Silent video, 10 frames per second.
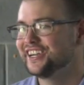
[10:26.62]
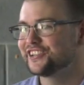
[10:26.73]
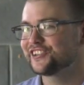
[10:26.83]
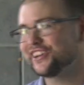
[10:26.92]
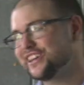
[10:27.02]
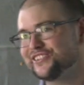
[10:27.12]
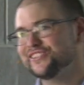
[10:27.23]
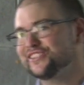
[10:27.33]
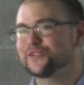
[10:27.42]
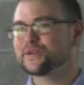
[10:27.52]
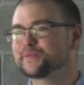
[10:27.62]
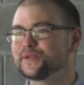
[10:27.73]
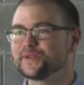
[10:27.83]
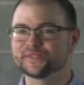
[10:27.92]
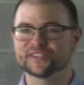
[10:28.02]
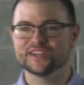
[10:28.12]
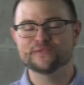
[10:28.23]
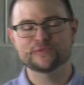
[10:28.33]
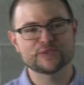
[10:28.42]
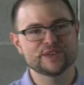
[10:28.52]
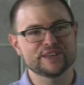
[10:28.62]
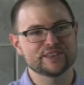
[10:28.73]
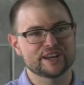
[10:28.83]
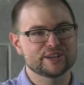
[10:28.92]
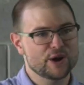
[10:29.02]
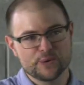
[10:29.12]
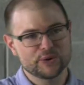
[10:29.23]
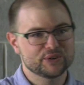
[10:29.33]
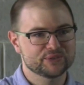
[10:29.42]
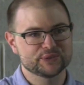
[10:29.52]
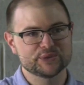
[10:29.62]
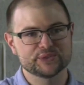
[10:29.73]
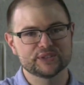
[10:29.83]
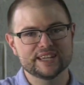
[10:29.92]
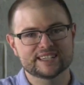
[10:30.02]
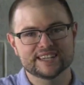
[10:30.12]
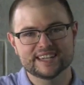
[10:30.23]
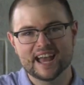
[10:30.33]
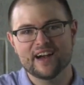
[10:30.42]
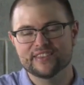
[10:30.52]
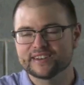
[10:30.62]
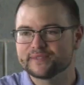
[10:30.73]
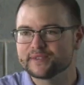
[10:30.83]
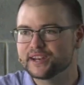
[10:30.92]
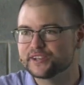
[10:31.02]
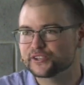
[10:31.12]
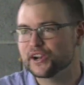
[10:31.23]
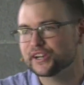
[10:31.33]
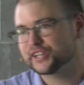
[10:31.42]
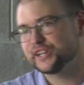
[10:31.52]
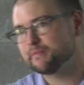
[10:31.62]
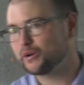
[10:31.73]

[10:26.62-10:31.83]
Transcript: should I do this horrible, sinful thing that I know will lead to death and destruction and